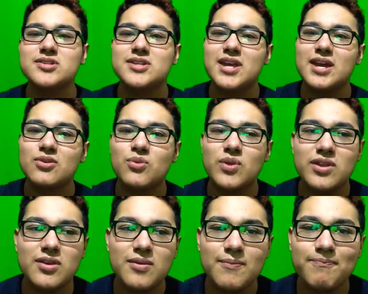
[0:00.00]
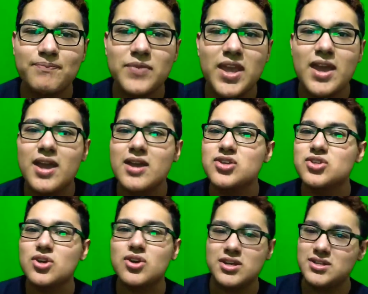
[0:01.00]
together with him.
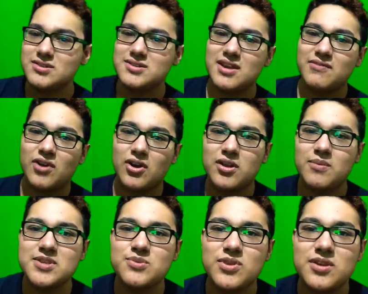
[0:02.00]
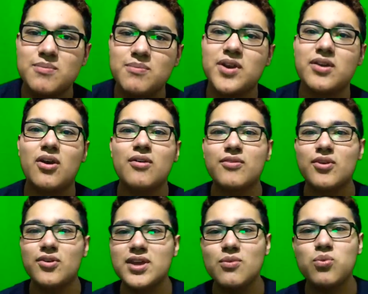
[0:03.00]
Sure, he does have arguments with him, but
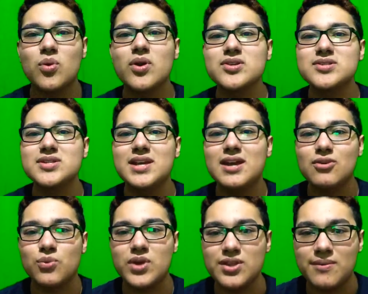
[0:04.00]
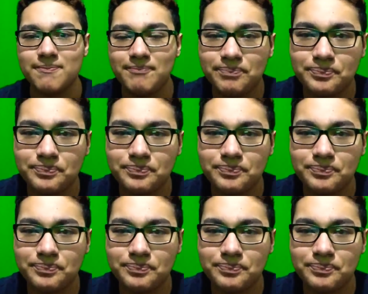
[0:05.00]
overall, he works together with him.